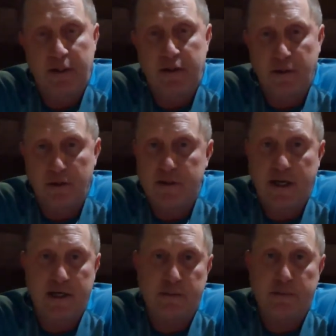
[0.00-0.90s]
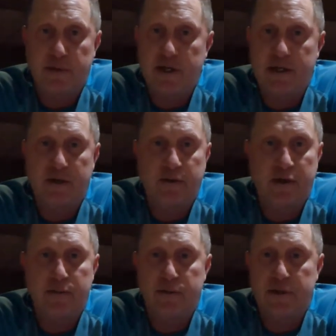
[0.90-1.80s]
Those guys are playing
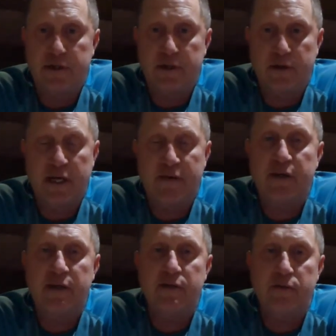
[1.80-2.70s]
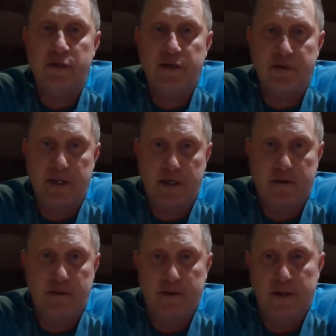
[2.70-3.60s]
incredible this year. Kevin Kisner's even there
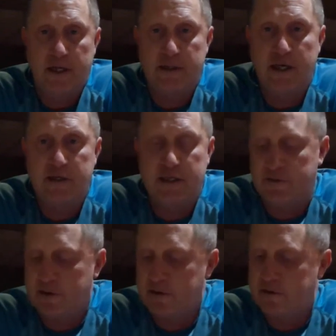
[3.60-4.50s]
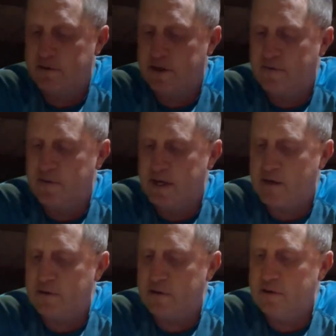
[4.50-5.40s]
at
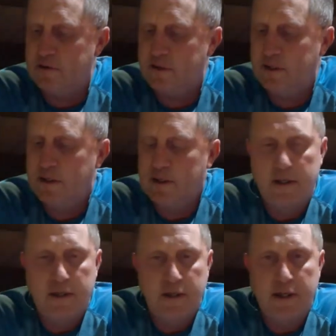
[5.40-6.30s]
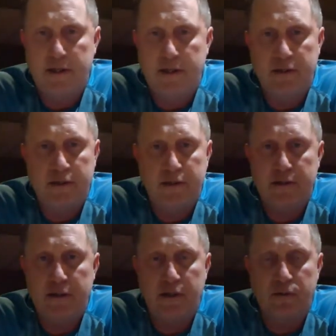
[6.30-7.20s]
7,000, and
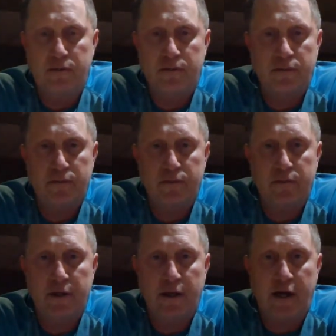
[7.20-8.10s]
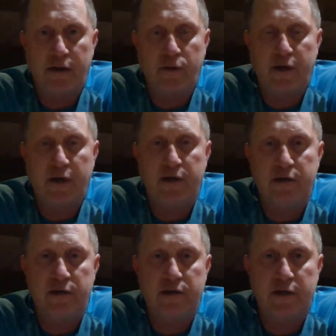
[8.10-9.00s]
I know
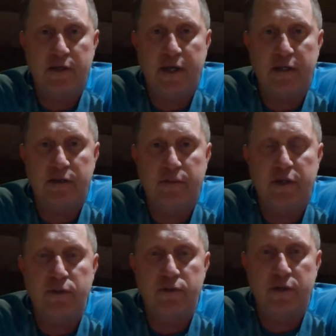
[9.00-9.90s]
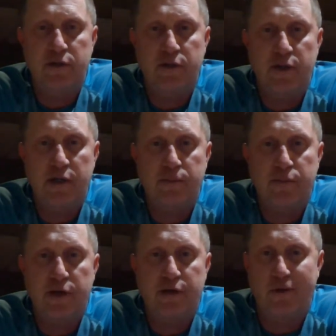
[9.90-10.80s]
Kiz has had some issues this year.
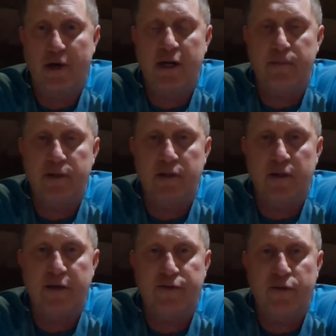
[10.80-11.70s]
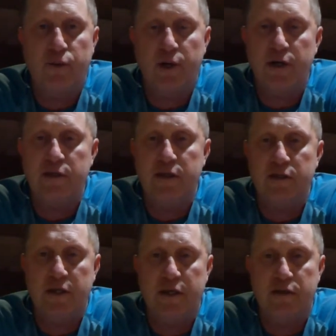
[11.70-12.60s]
Hasn't played great, but the last few weeks
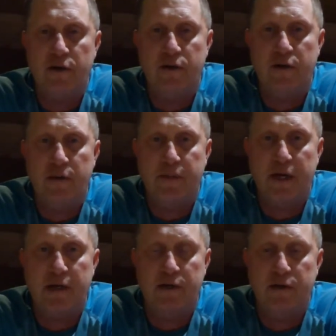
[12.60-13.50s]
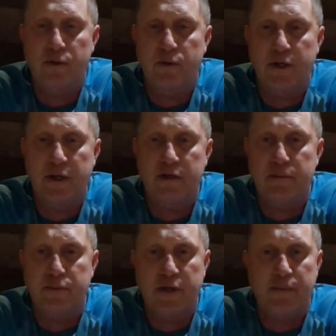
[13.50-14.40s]
he's turning it back into the old Kiz
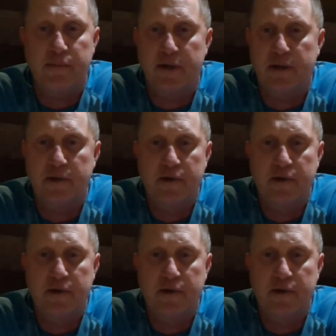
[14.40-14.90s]
and playing better.